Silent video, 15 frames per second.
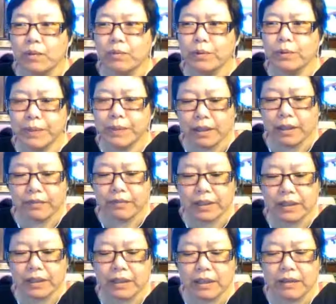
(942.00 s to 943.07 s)
what do I love? I
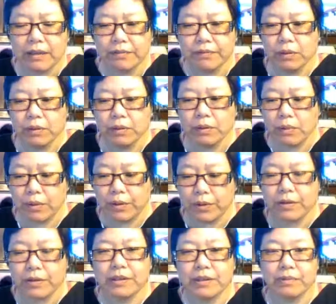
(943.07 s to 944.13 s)
love the order in
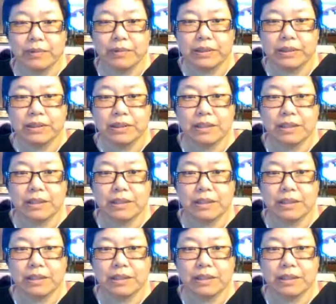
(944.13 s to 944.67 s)
which the